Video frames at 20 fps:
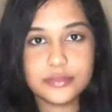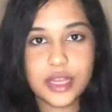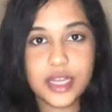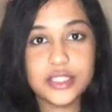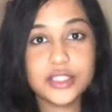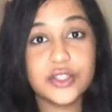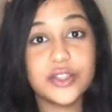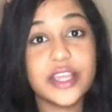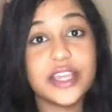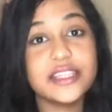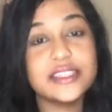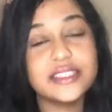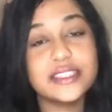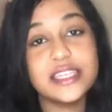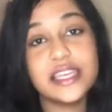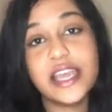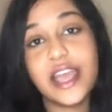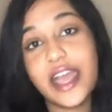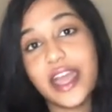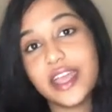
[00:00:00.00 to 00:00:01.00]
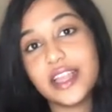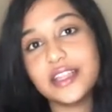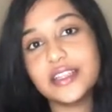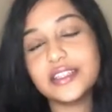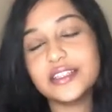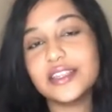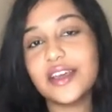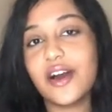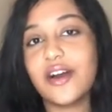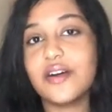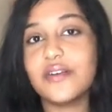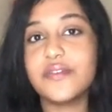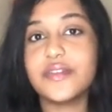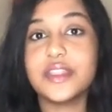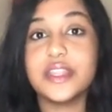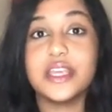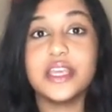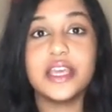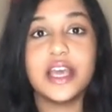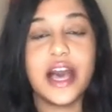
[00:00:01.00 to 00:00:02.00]
So that is the end of
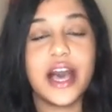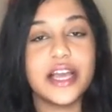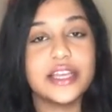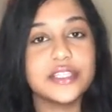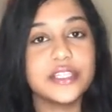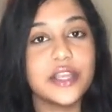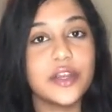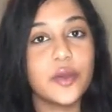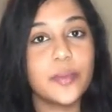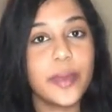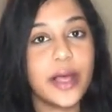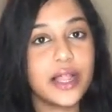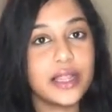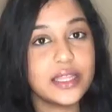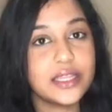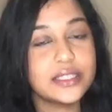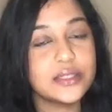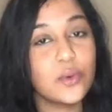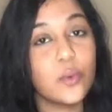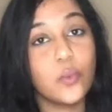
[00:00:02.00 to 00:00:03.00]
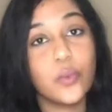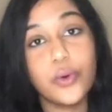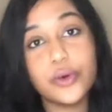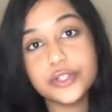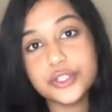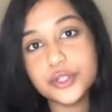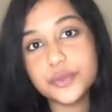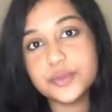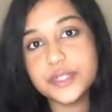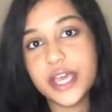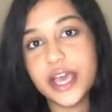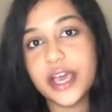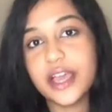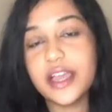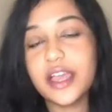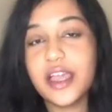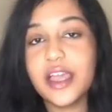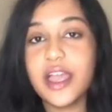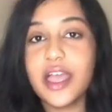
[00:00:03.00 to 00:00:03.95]
the eyeshadow palette wardrobe tag,